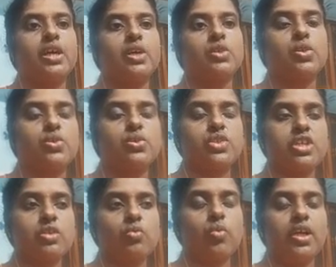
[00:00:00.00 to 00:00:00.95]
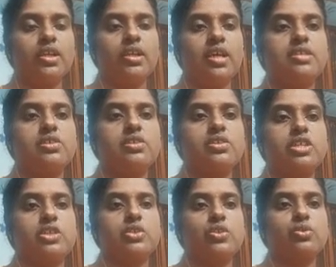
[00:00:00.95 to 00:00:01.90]
So, string 1 and
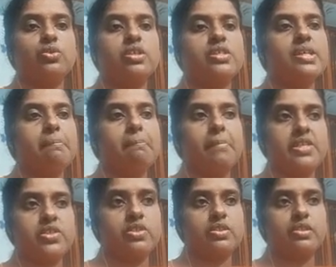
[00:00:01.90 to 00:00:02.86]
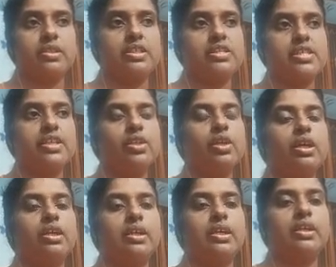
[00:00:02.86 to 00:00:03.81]
string 2 is a must. It is
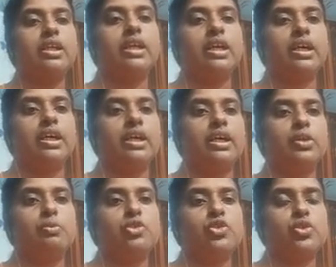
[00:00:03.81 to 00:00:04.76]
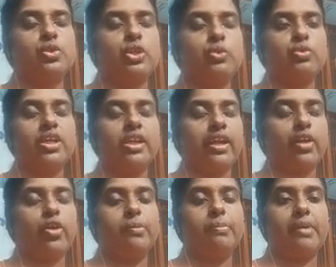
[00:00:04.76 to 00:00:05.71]
an you should give the
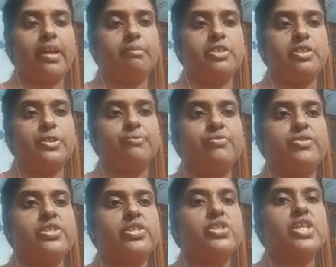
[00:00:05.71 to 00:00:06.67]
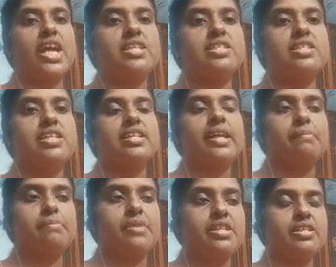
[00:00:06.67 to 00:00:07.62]
required parameter. Start and
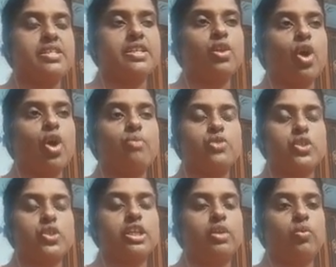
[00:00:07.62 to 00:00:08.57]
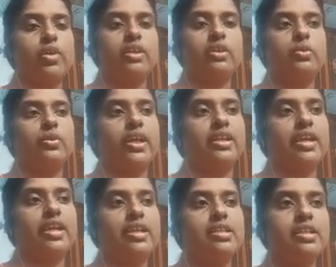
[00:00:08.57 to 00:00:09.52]
compare is an optional one. You
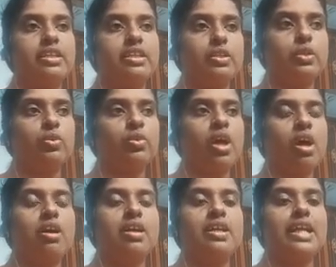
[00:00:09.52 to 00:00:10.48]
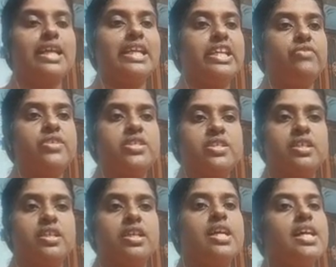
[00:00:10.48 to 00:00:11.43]
can either include or leave it.
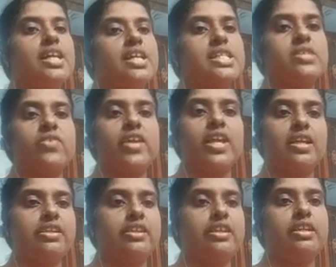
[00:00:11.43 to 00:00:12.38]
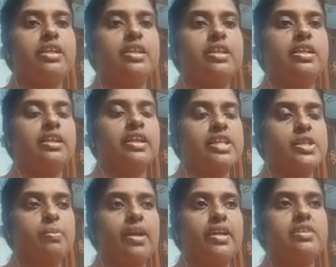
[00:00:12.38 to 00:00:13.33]
As we already
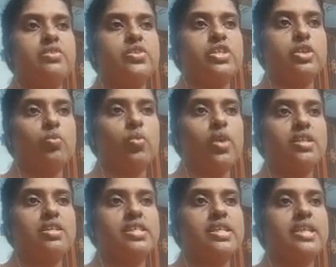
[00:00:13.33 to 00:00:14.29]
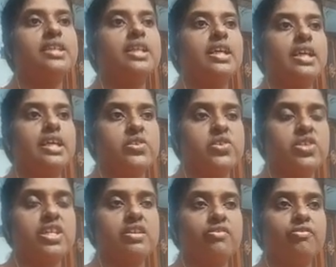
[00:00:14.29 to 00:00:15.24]
explained, string 1 is a
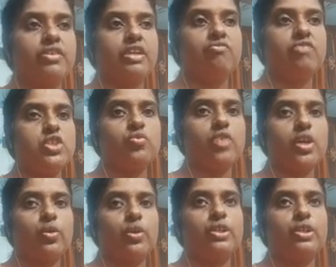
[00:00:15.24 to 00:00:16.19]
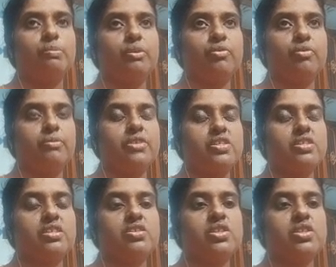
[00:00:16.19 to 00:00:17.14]
string in we are going to perform the
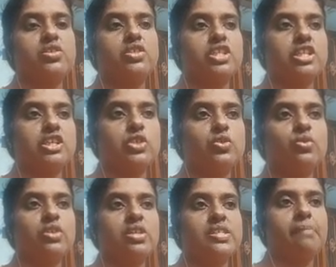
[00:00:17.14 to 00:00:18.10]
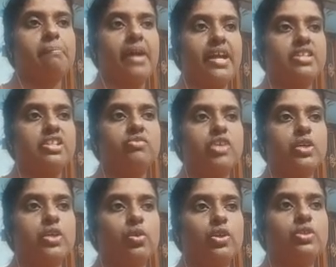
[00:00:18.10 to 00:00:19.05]
search. String 2 is a pattern we
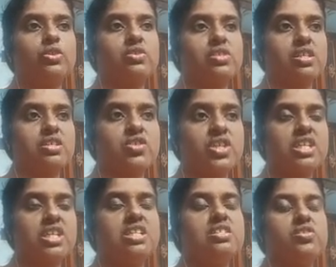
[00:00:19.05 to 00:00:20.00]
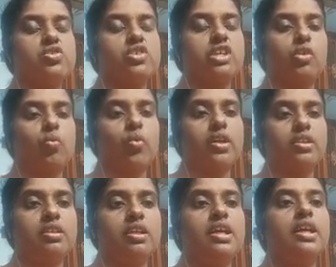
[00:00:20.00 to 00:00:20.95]
are going to search in string 1.